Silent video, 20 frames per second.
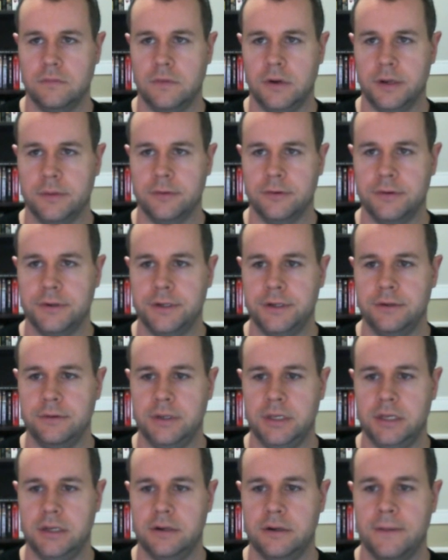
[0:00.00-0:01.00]
what I'm going to do
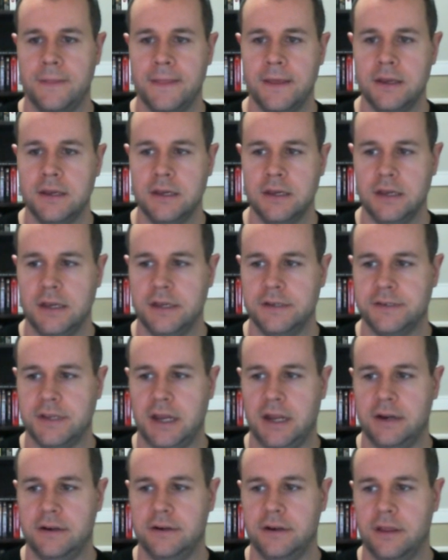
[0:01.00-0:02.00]
here is
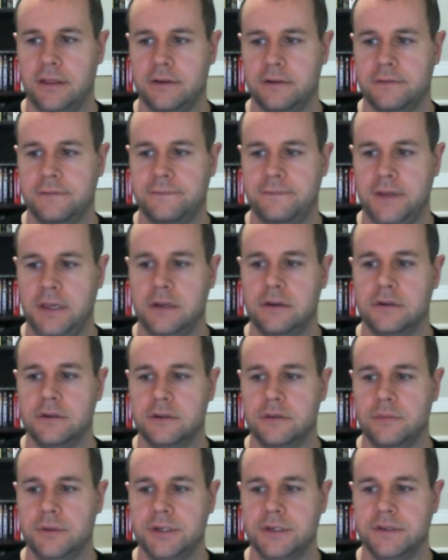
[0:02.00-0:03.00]
add another
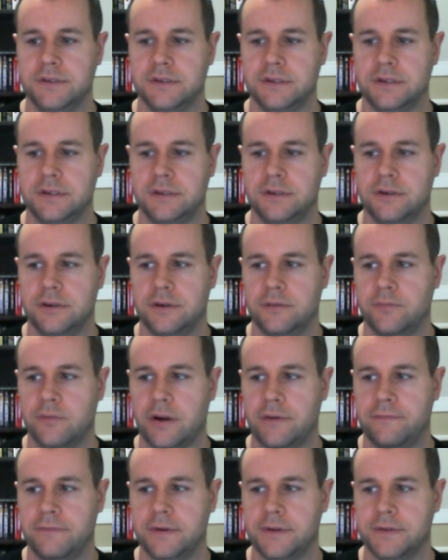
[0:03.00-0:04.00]
field, which is a term
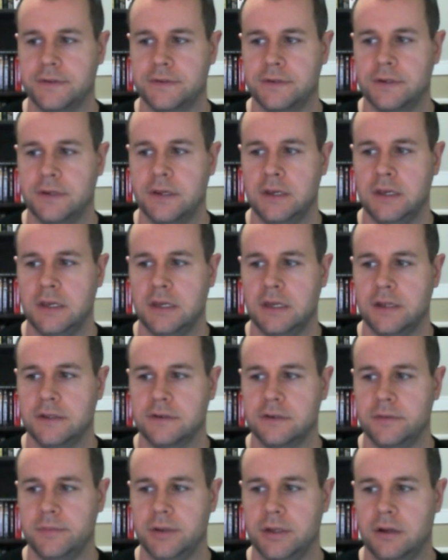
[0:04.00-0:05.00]
reference.
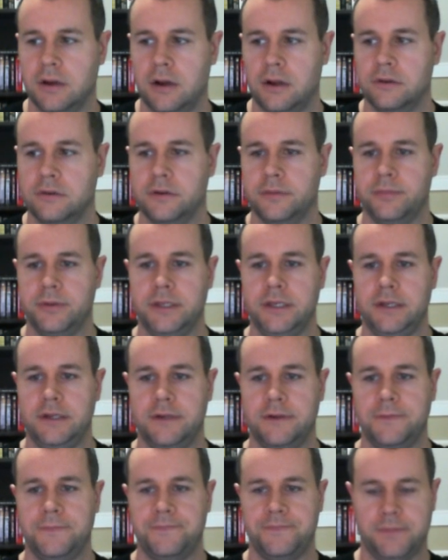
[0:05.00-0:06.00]
It's going to be an
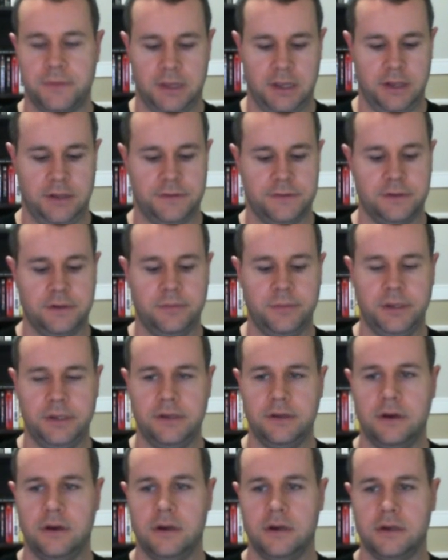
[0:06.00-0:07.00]
autocomplete, and it's going to be
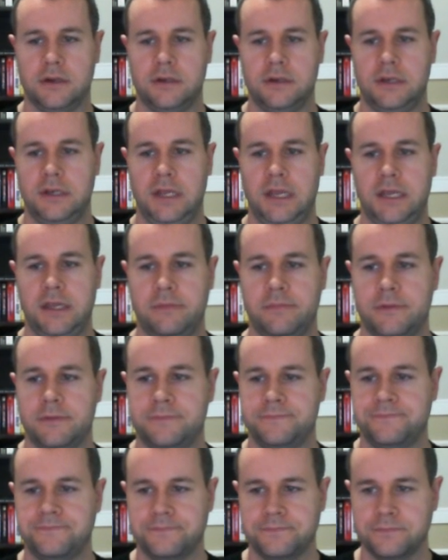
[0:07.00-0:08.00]
dog name.
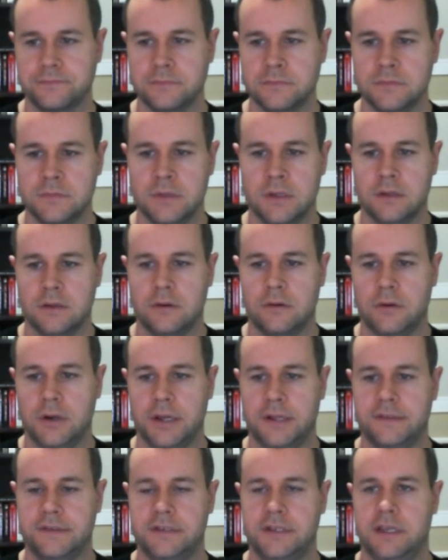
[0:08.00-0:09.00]
Go
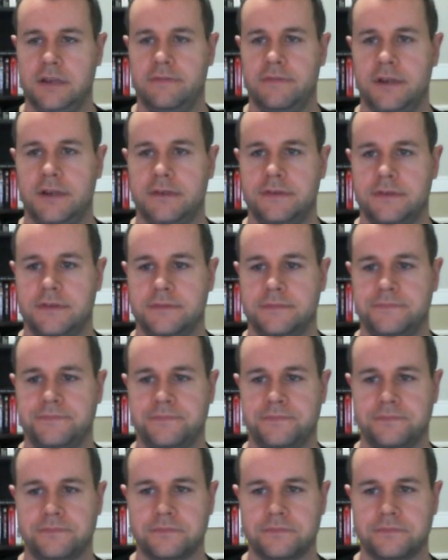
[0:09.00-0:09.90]
ahead and save this.